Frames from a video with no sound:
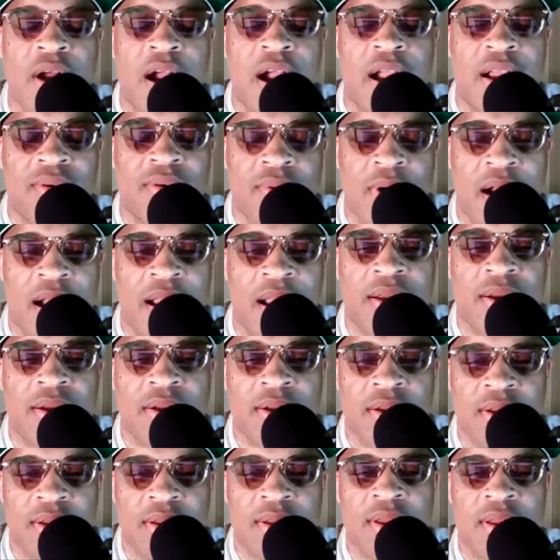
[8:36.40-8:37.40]
right.
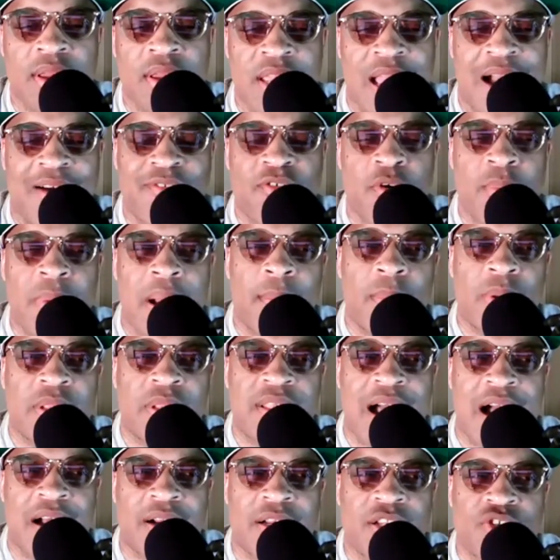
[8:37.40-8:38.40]
Yeah, I remember
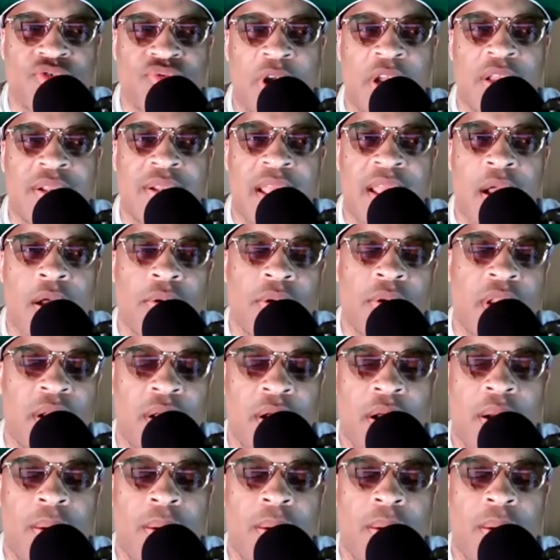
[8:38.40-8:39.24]
Dr. Dre down at